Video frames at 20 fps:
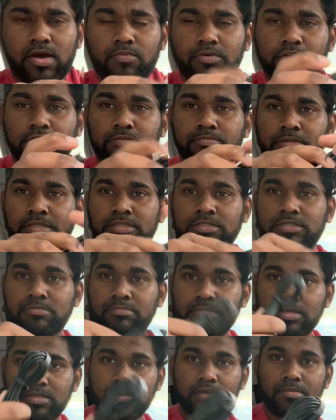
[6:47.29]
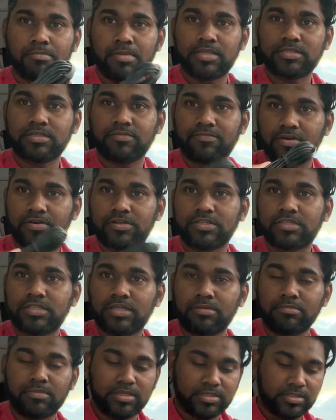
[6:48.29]
which means it makes it very
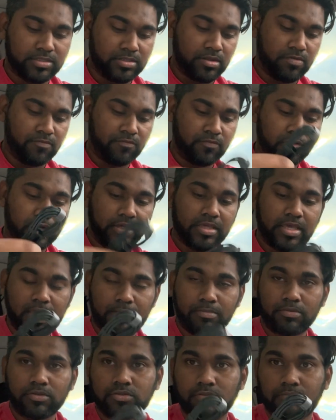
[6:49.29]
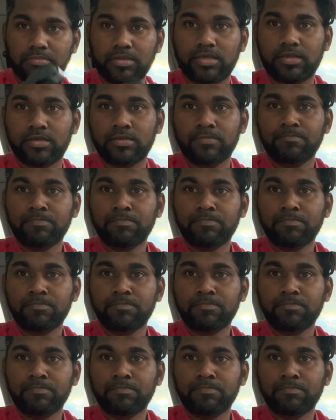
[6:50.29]
seamless for the cable to be